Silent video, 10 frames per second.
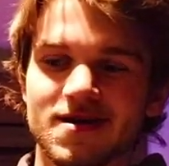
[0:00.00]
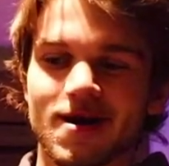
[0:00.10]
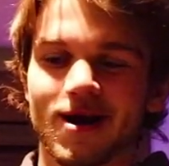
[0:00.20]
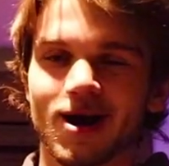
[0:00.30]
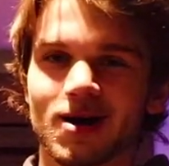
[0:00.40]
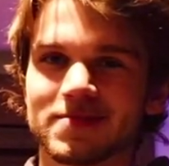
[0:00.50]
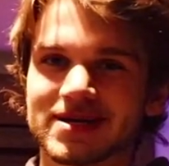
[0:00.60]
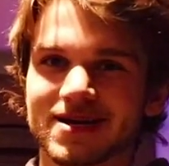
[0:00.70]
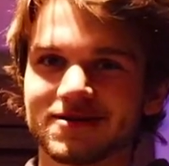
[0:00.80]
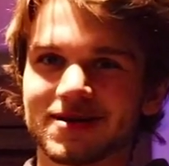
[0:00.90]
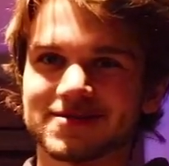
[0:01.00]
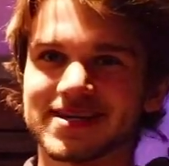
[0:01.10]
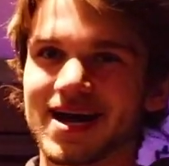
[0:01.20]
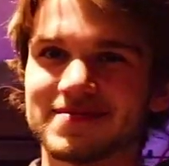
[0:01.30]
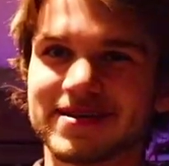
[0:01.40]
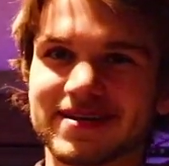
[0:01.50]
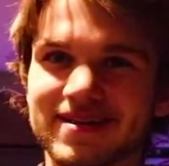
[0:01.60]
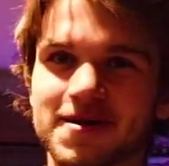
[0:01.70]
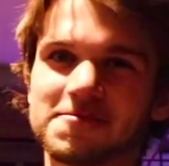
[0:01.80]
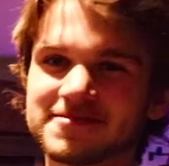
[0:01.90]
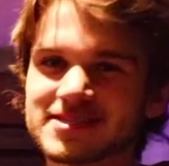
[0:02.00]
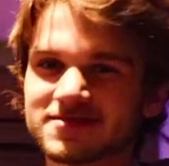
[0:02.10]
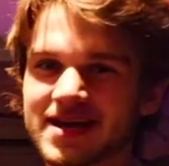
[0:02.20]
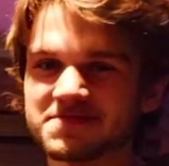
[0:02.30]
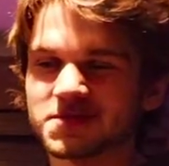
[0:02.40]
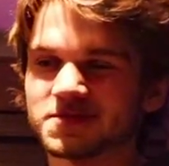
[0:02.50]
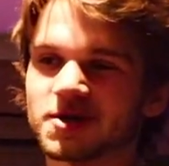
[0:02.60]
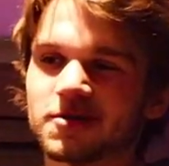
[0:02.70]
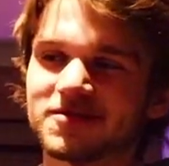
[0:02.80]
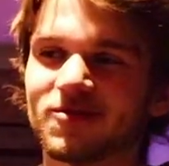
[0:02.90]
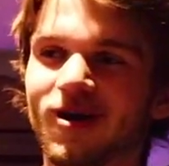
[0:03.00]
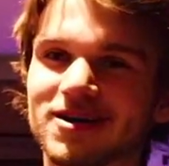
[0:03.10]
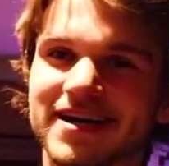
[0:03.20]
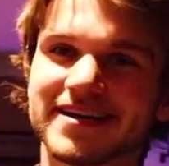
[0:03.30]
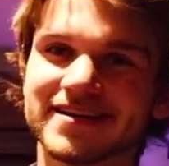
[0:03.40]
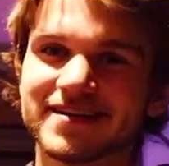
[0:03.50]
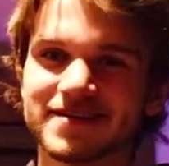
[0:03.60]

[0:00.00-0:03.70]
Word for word: Um, and to go there with Tommy, hopefully slam some trophy walleye.